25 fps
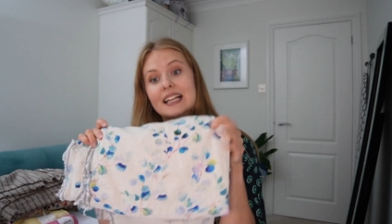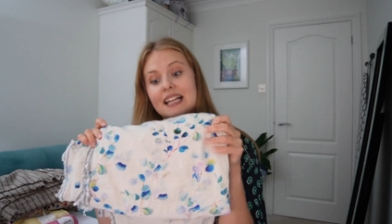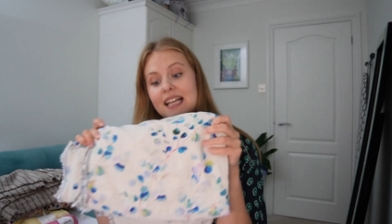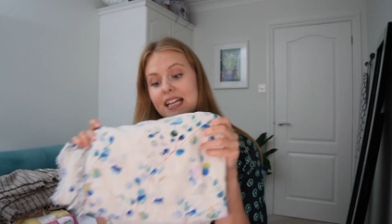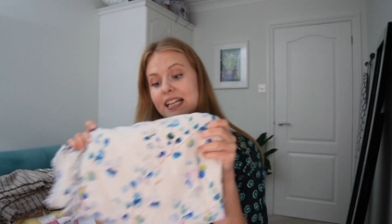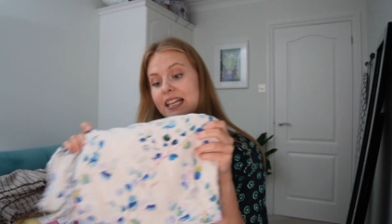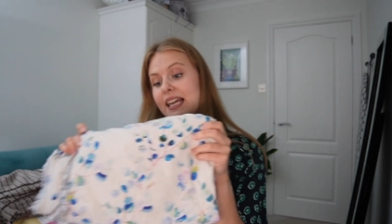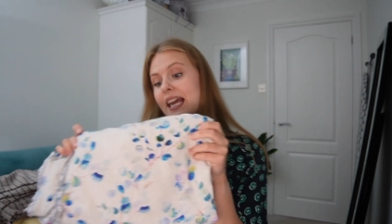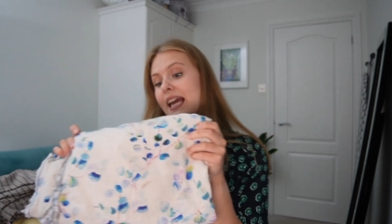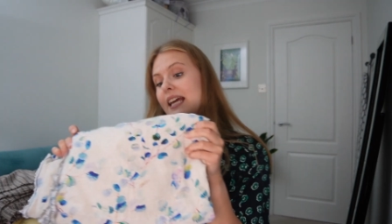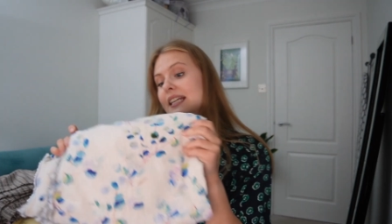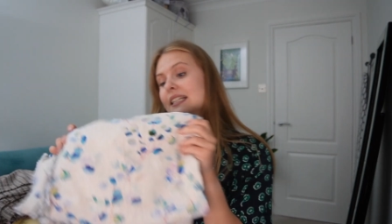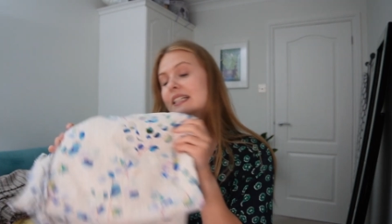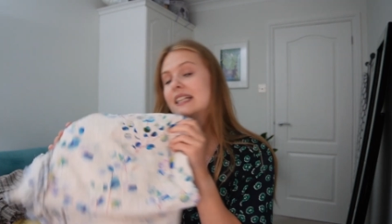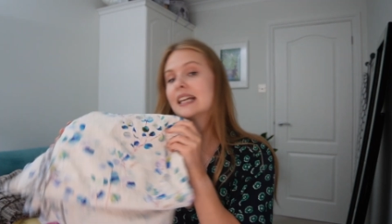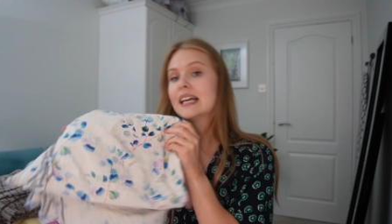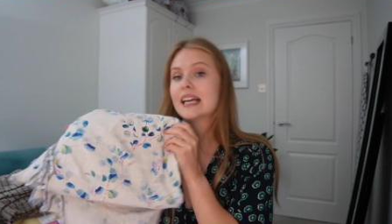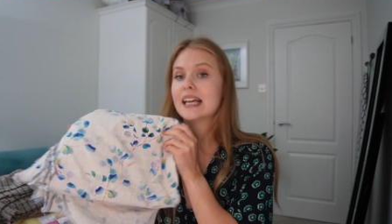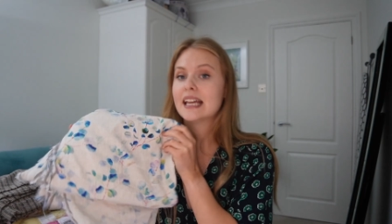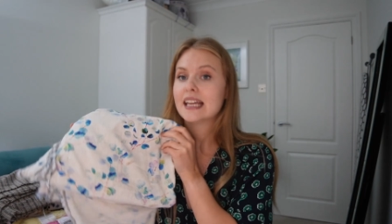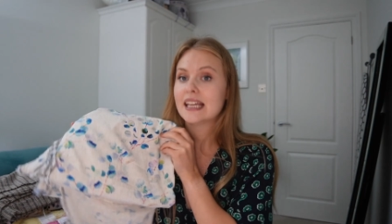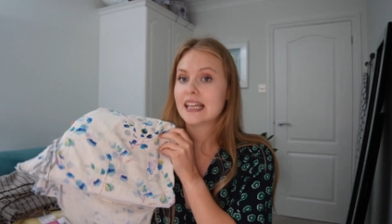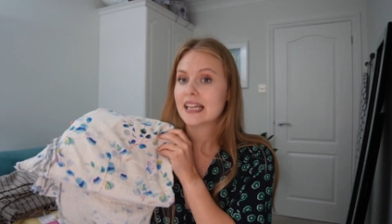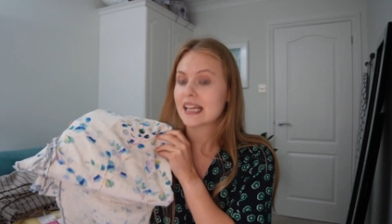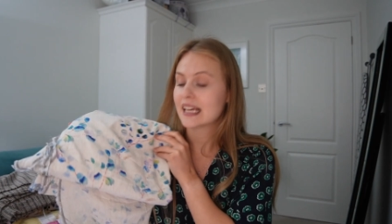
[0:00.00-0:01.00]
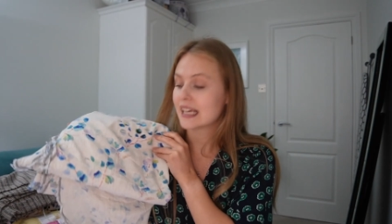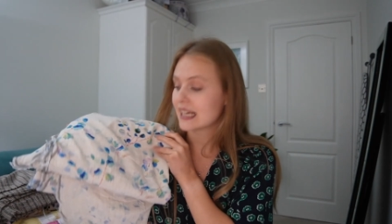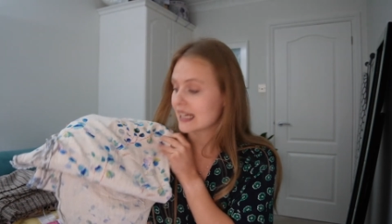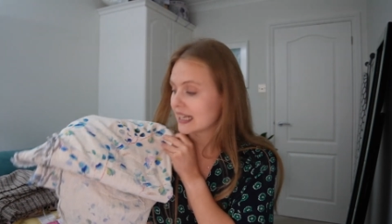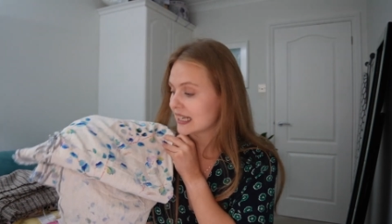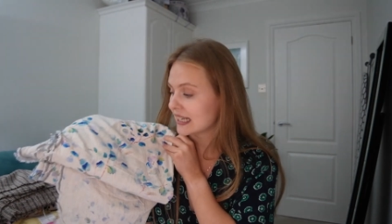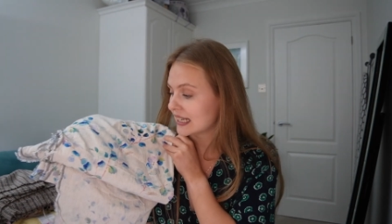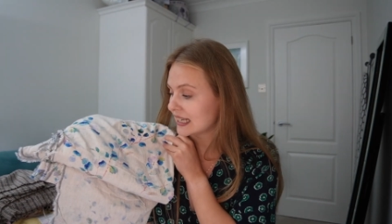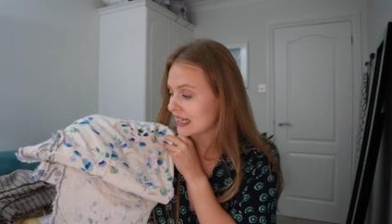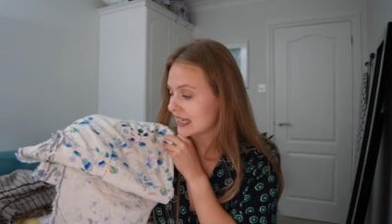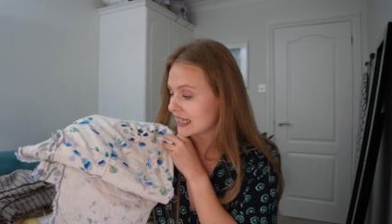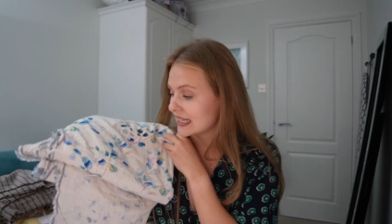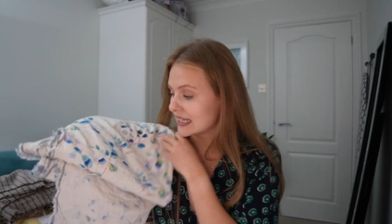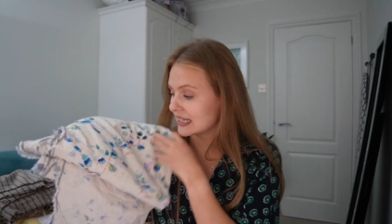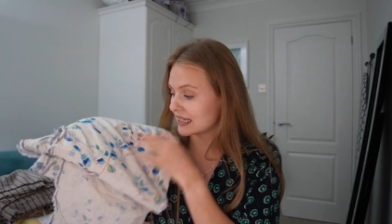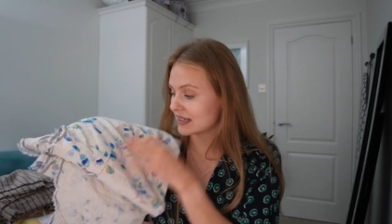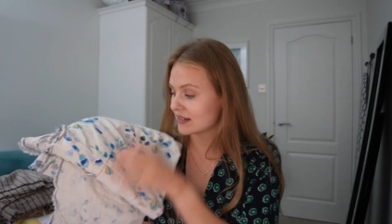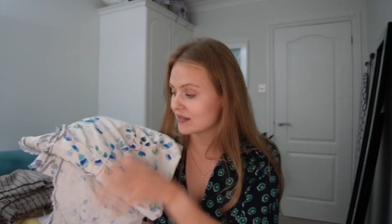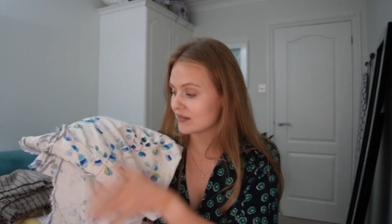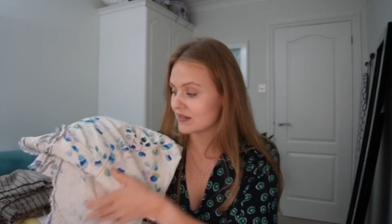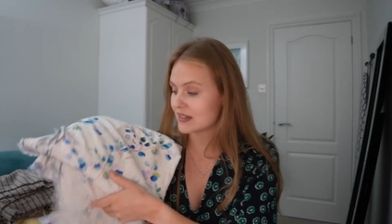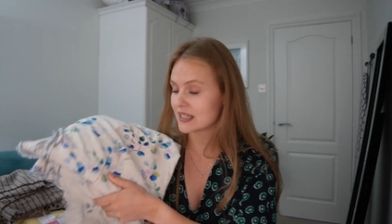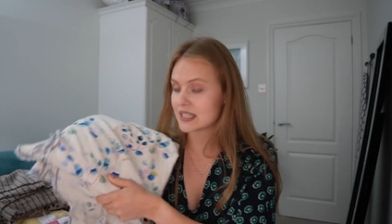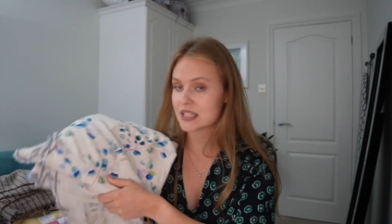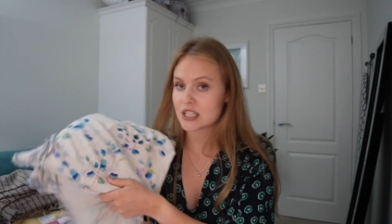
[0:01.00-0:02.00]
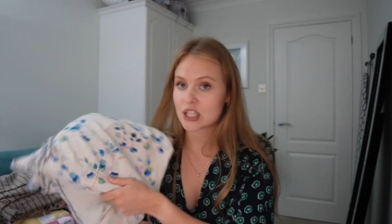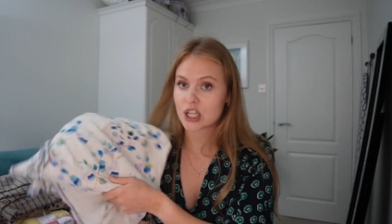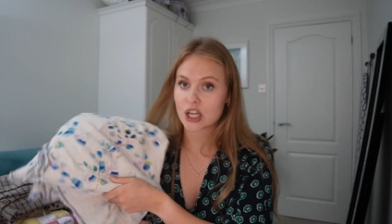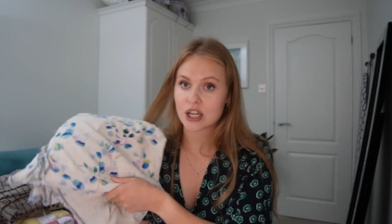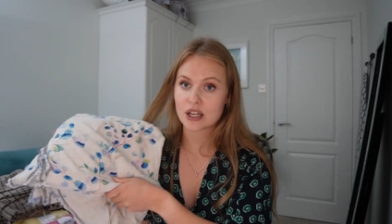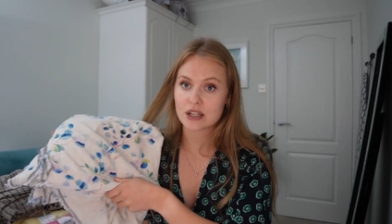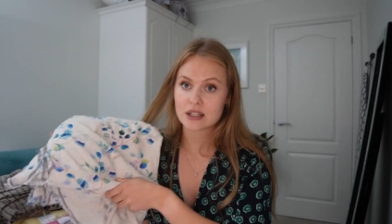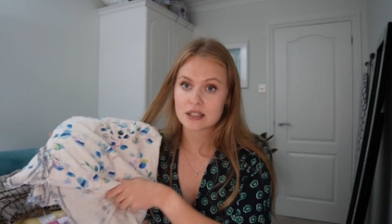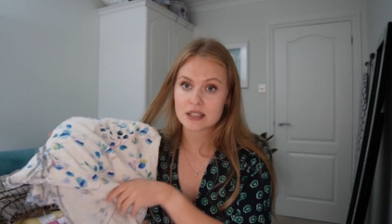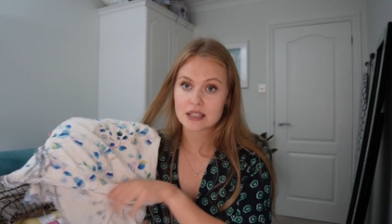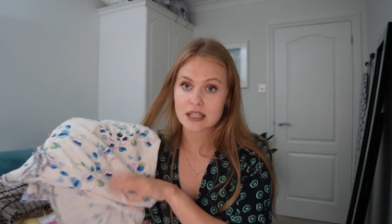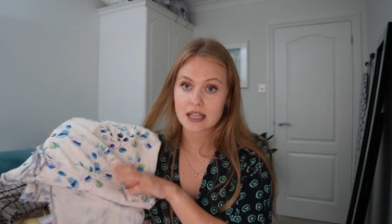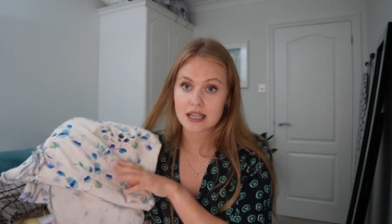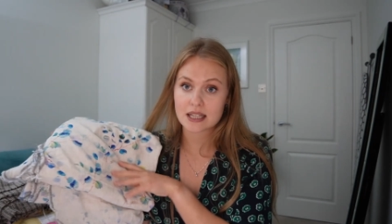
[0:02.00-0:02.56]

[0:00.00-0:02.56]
again, a linen viscose,